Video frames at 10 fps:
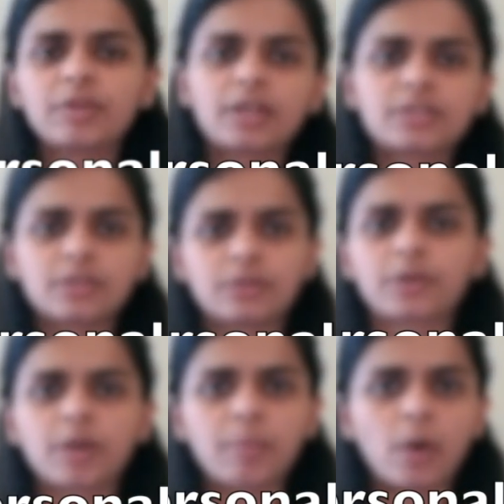on to the
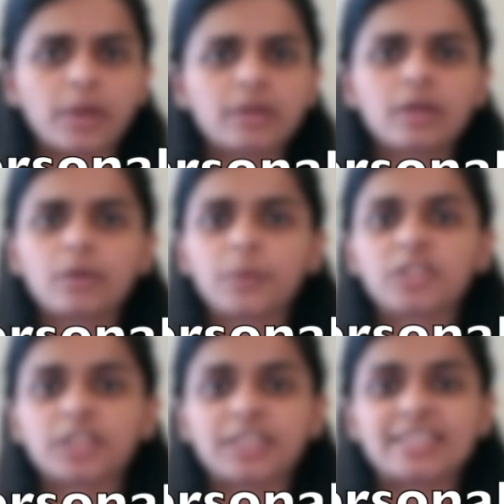third component,
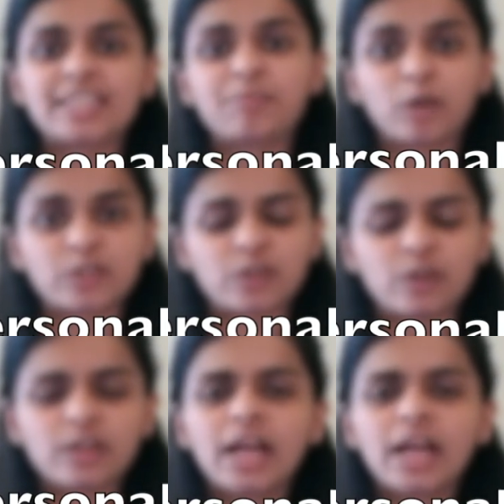which is the personal.